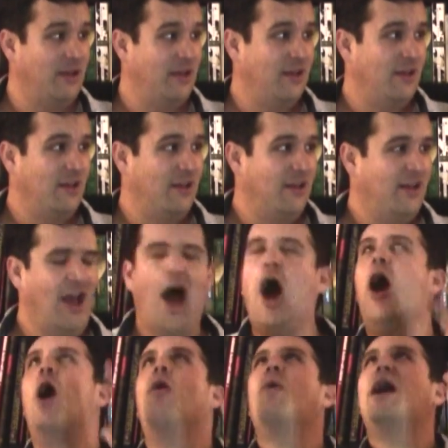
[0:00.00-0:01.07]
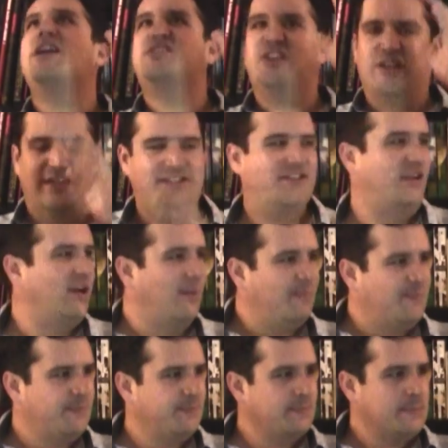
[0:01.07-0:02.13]
It's on my list. Oh, watch did it. you watch
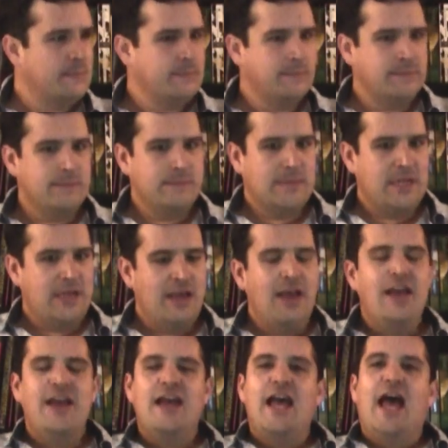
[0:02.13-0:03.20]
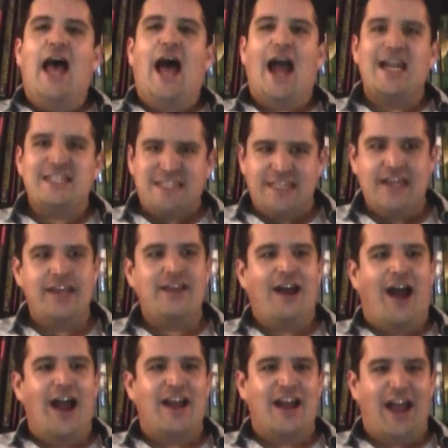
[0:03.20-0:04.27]
Human? Centipede. I couldn't do it. I did. I
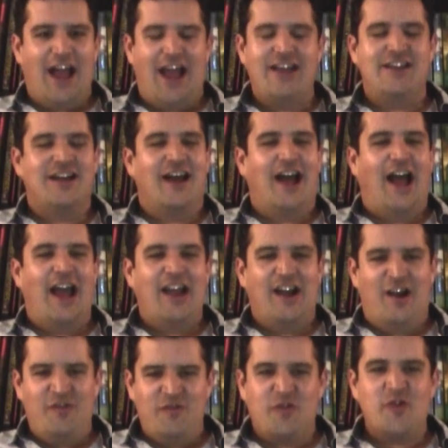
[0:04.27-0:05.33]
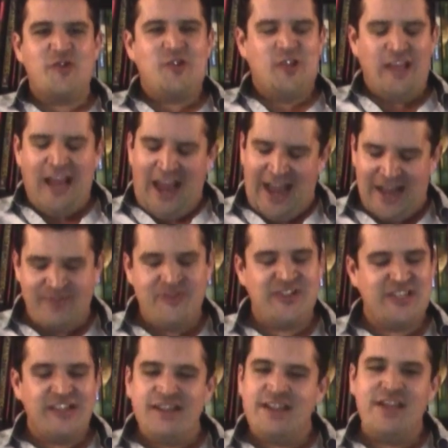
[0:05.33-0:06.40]
couldn't I, watch I, it. I unfortunately have
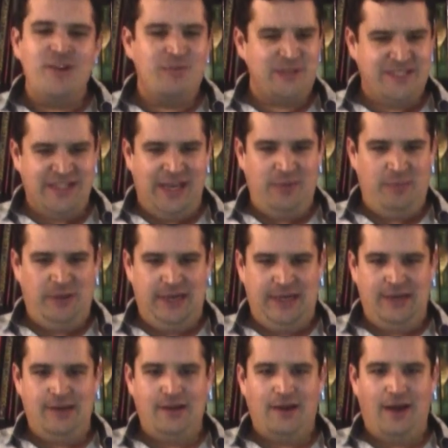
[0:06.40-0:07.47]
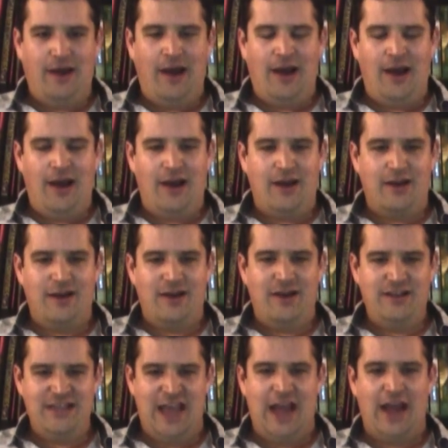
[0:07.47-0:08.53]
seen the Human Centipede. Uh,
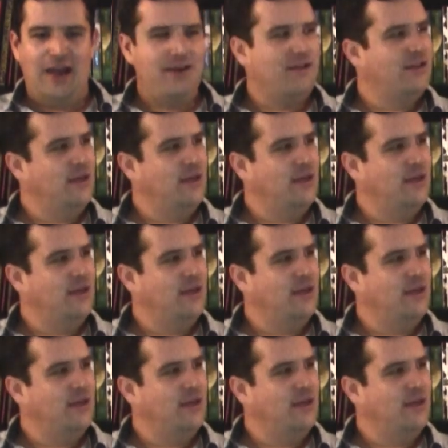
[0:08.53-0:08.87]
unfortunately, uh, yeah. I read